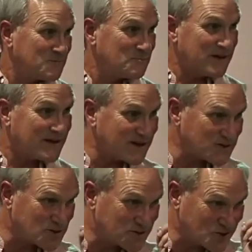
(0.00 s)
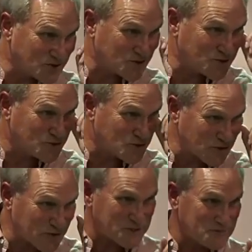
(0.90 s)
because de votre jeûne.
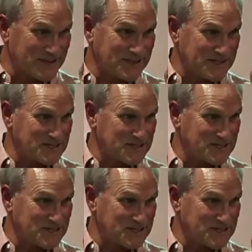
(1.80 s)
Trust me in this.